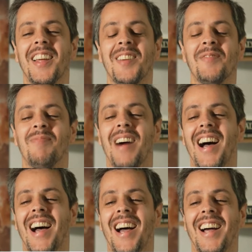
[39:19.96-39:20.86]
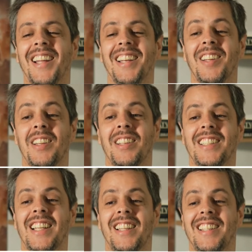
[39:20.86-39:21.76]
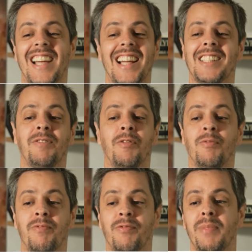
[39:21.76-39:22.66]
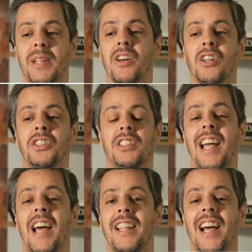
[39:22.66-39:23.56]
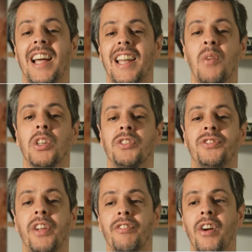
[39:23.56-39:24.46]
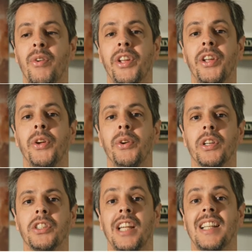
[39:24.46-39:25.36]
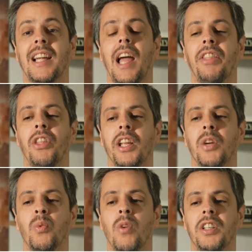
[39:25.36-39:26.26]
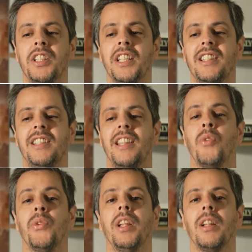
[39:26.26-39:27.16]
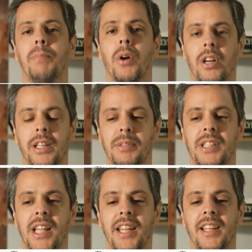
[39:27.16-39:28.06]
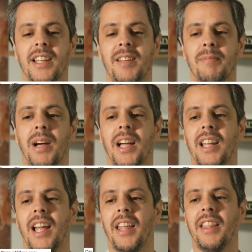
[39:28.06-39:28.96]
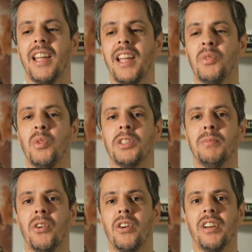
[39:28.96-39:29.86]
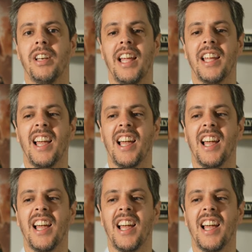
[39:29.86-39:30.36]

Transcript: But just because that I was very curious as a Catholic, what did the real apocalypse say? but I think it was more like